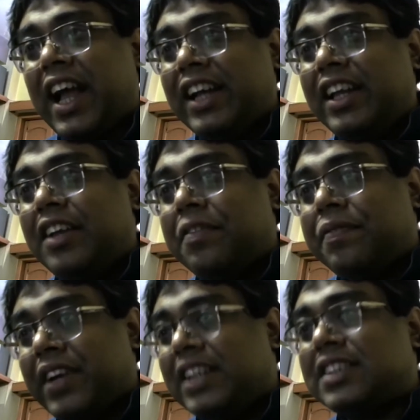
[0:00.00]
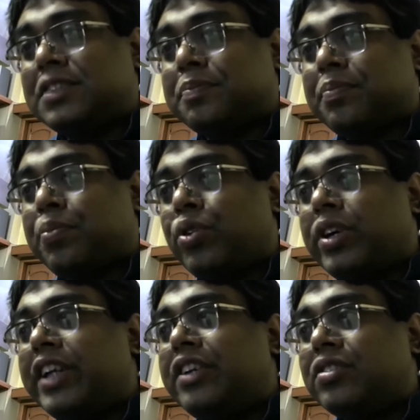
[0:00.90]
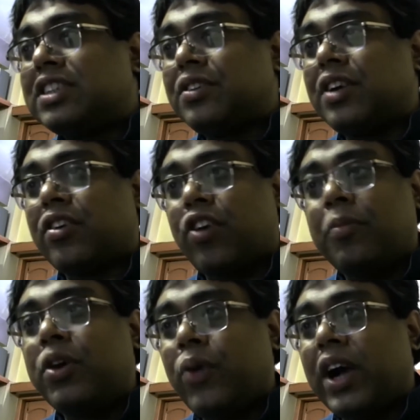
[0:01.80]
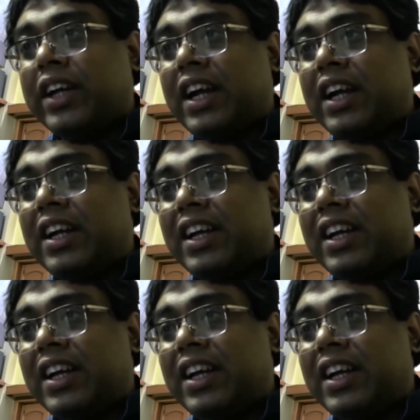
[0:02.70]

and if it is put into uh, common water,